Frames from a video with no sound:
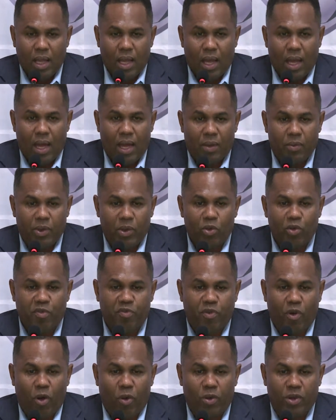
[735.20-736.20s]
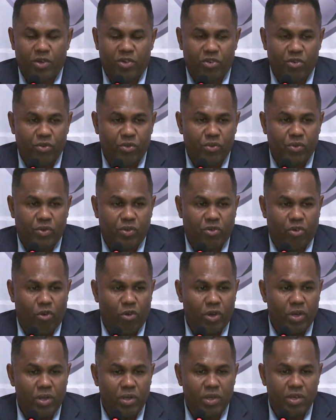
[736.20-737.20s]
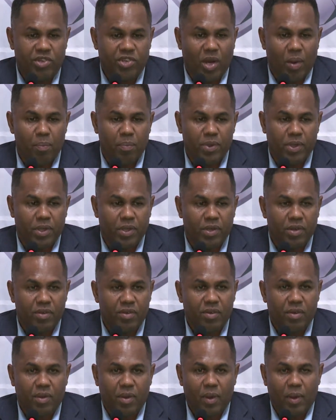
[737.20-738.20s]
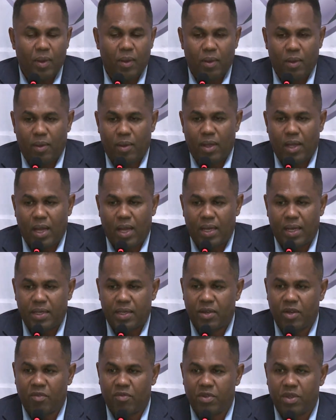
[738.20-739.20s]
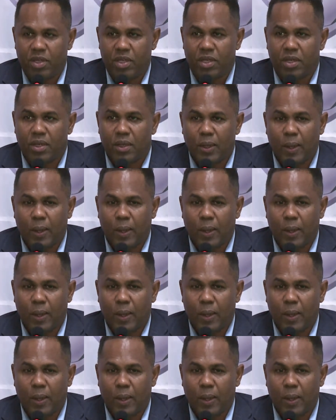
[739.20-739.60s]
And we look forward to crowning the champions at the end of the year.